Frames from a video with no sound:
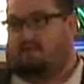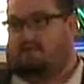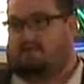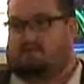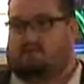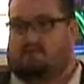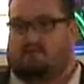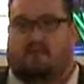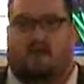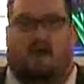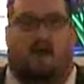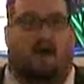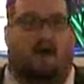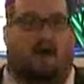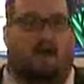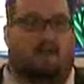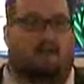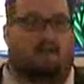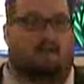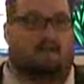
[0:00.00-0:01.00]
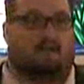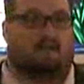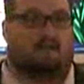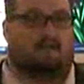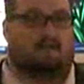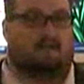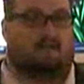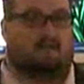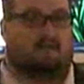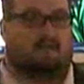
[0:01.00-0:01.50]
And so God
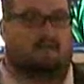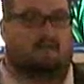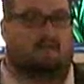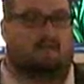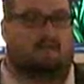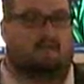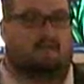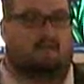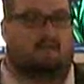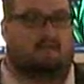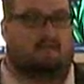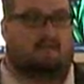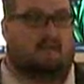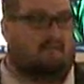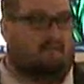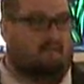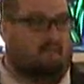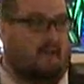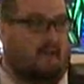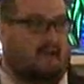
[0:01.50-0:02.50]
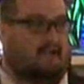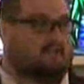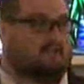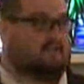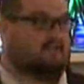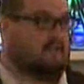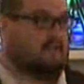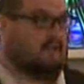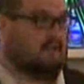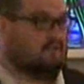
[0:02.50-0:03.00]
gave back to
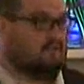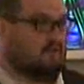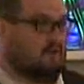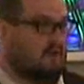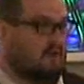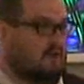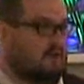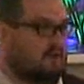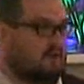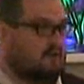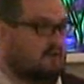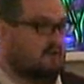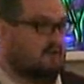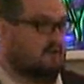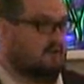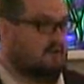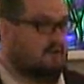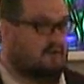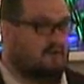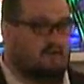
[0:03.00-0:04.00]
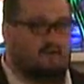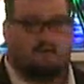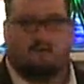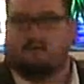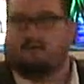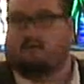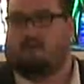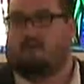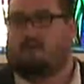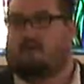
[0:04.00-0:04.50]
slaves, right?
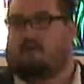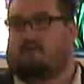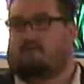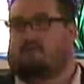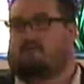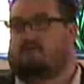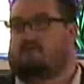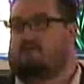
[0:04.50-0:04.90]
No.